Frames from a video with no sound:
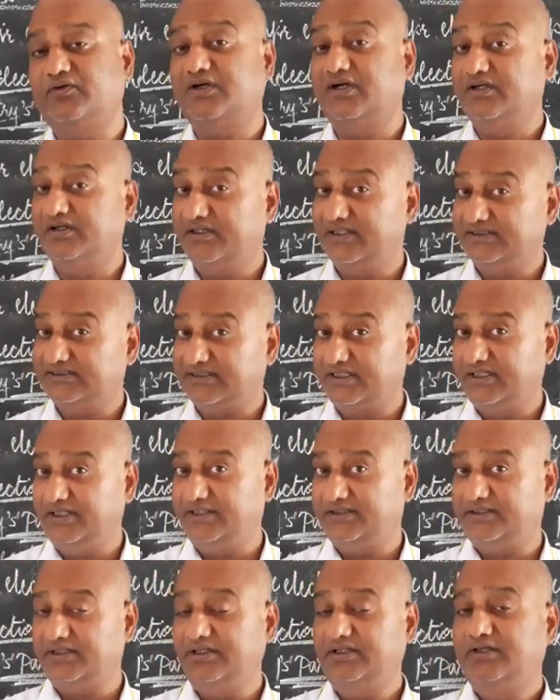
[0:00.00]
contest
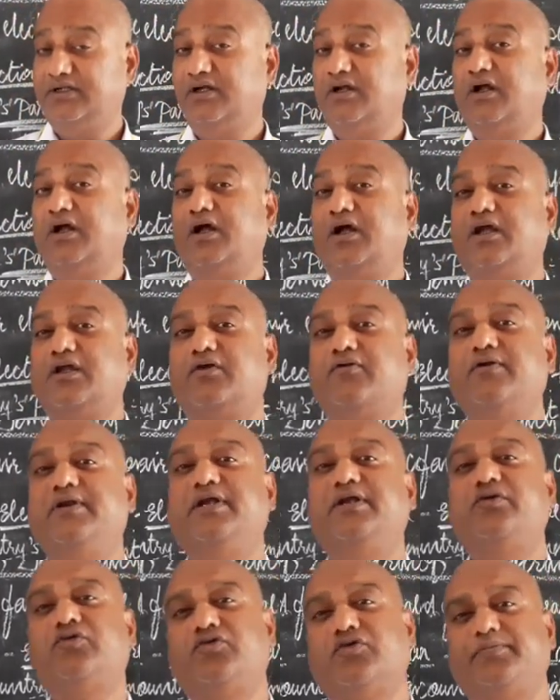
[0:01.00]
election, you
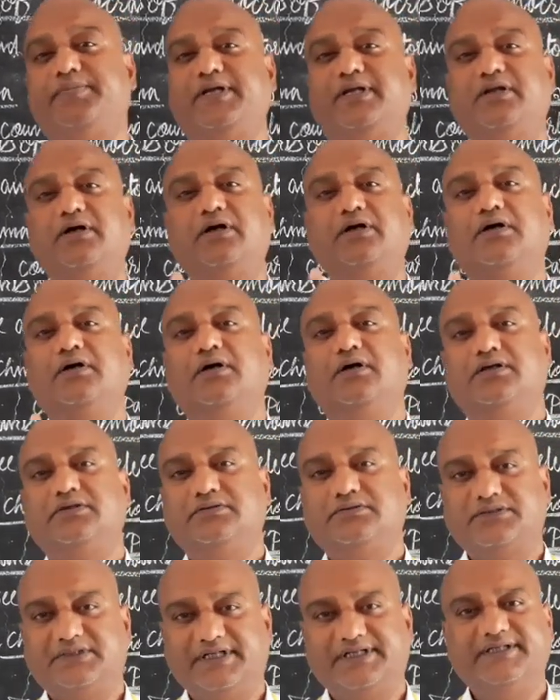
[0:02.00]
need to be the
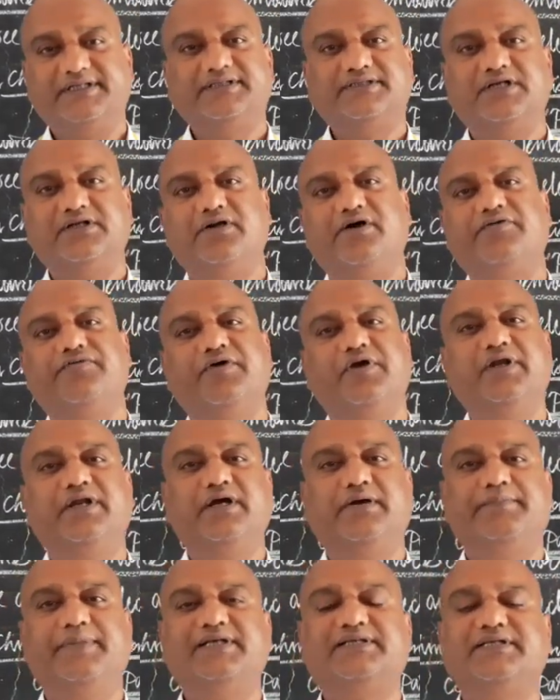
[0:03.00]
citizen of
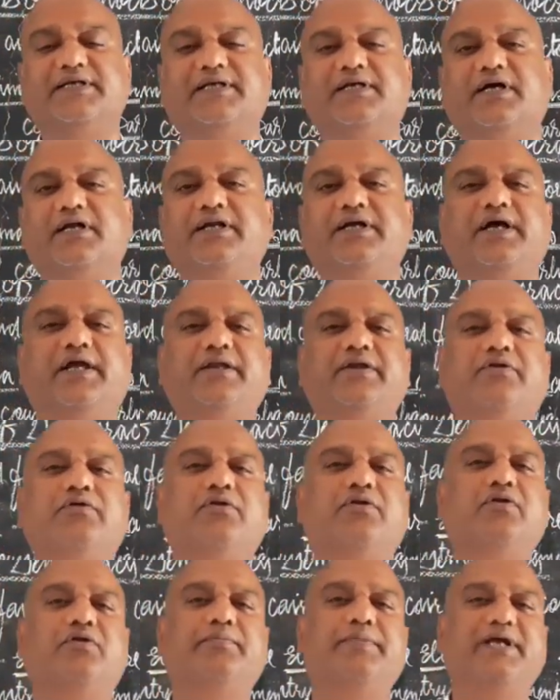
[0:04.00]
India basically, and you
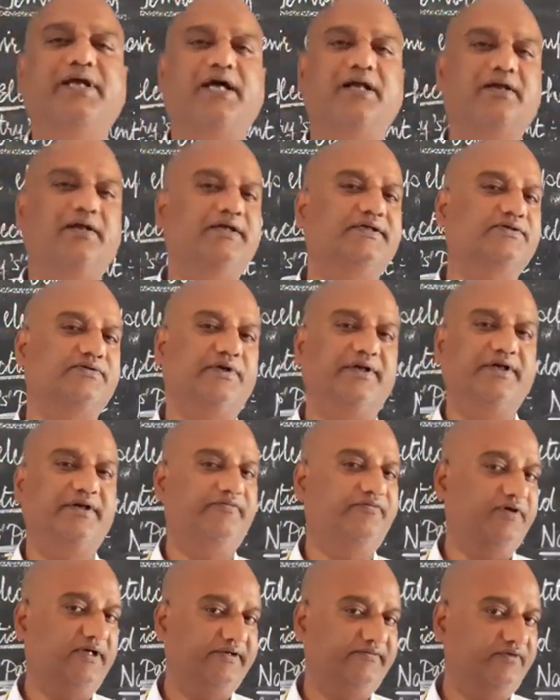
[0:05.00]
need to be at least
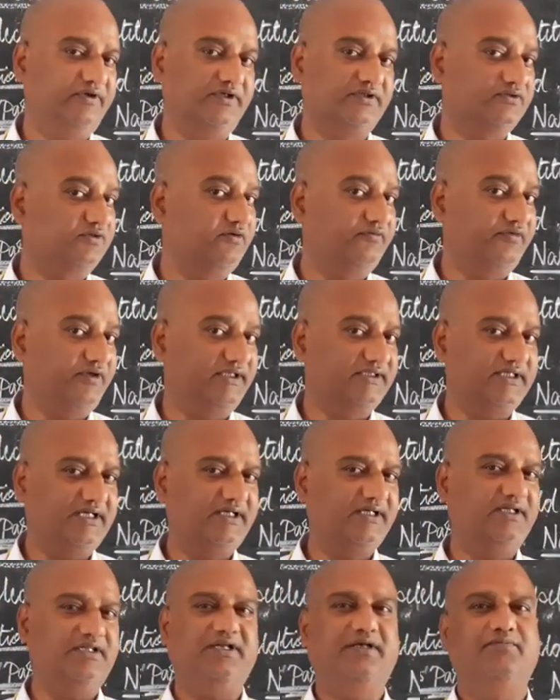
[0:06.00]
25 years of age
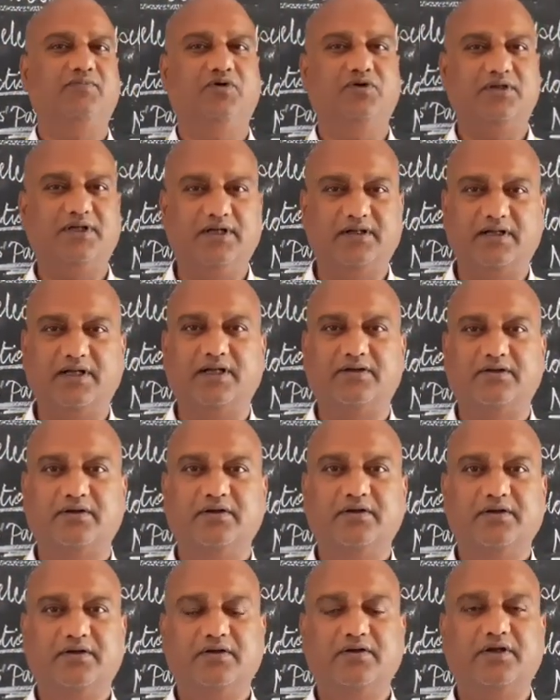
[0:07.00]
and nothing more than that.
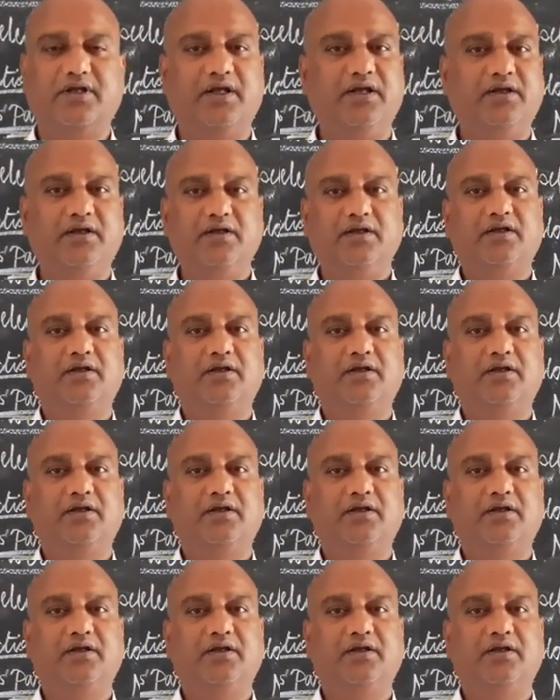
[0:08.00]
Okay.